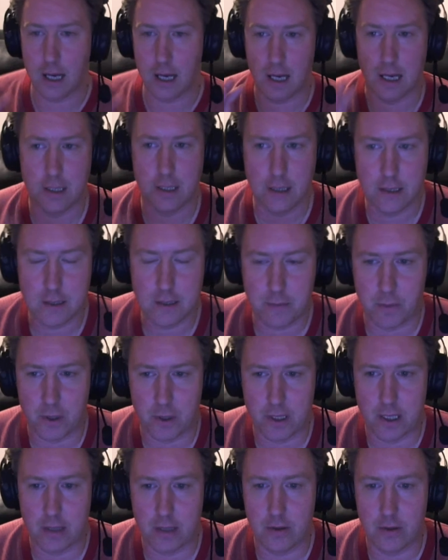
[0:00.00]
I need to point
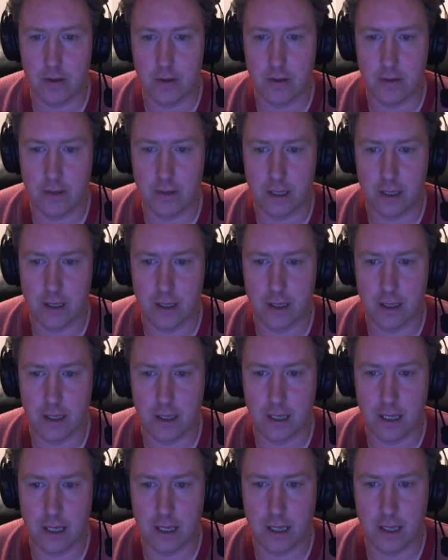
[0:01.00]
out that
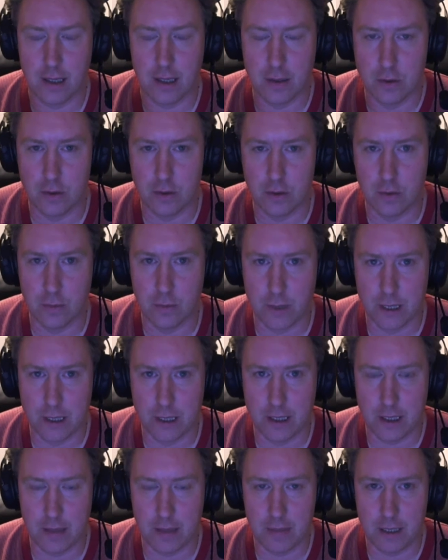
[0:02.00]
in no way
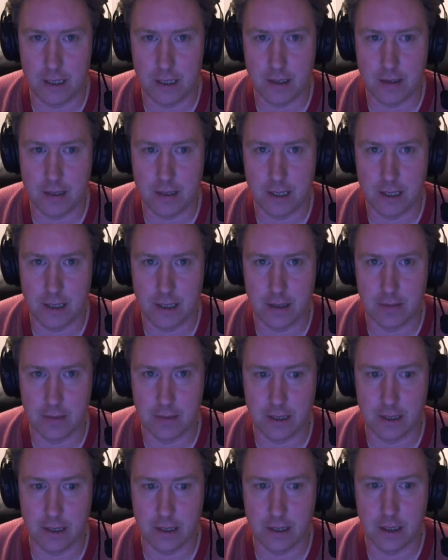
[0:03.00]
am I taking
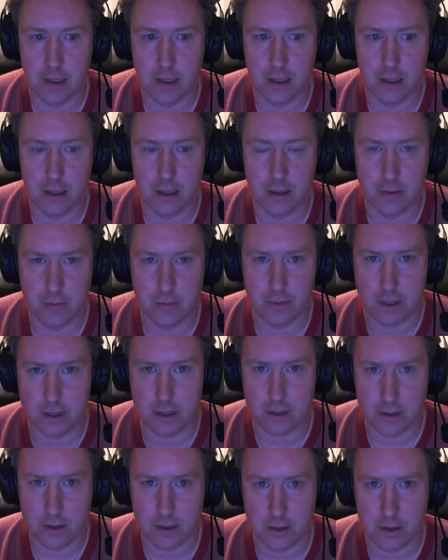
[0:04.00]
away
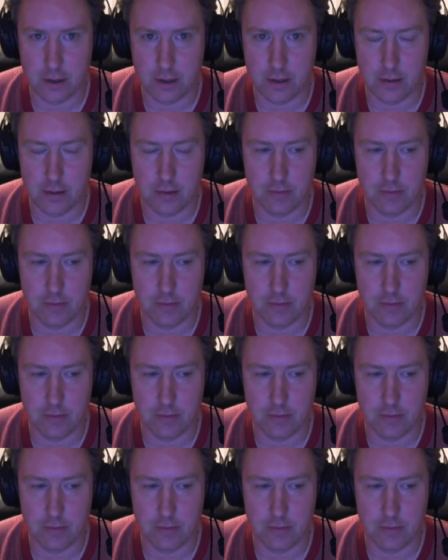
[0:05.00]
Richard's